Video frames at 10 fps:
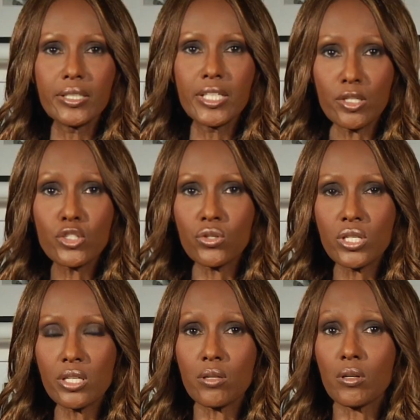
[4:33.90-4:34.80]
Needless to
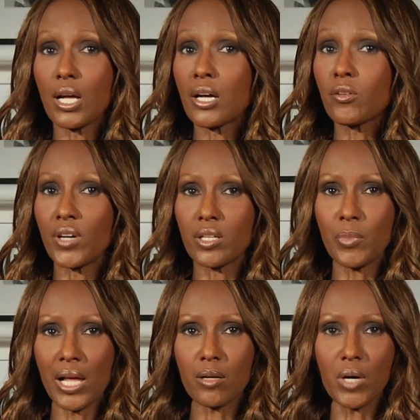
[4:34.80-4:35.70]
say, there were a lot of other
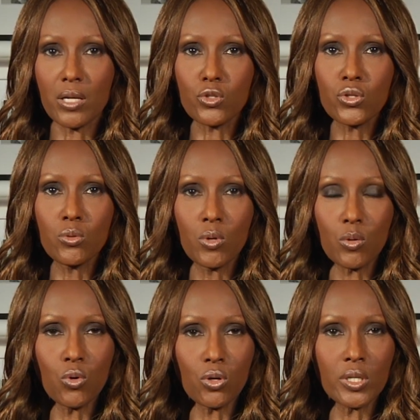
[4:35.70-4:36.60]
black models who were
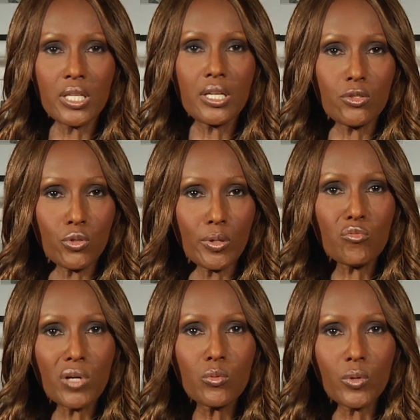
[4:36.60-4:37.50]
working and
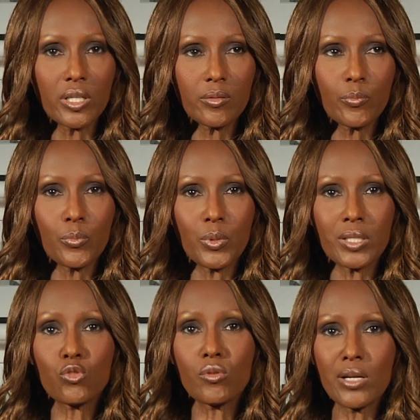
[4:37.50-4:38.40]
doing runway.
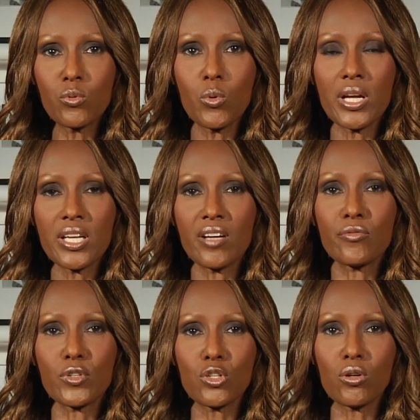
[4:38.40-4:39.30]
But runway
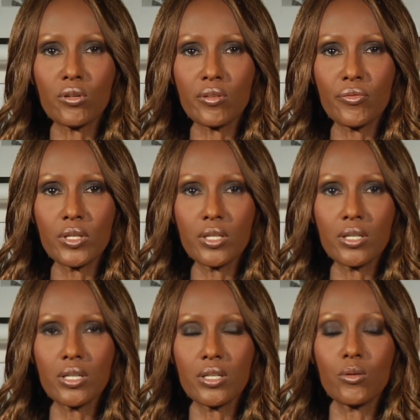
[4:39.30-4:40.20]
and photography
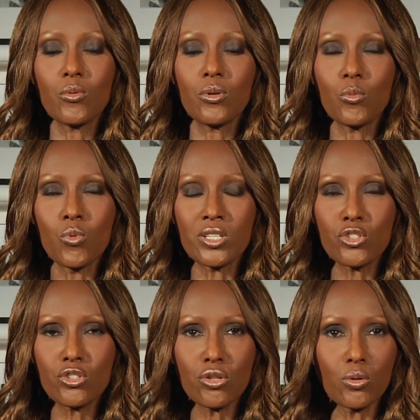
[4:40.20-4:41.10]
were
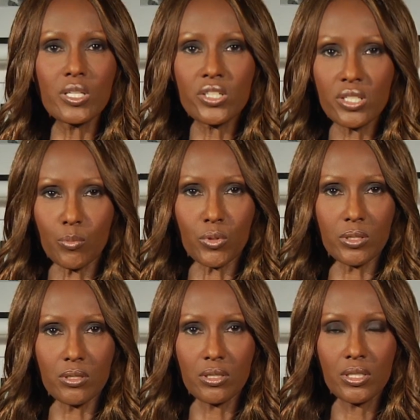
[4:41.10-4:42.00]
totally separate.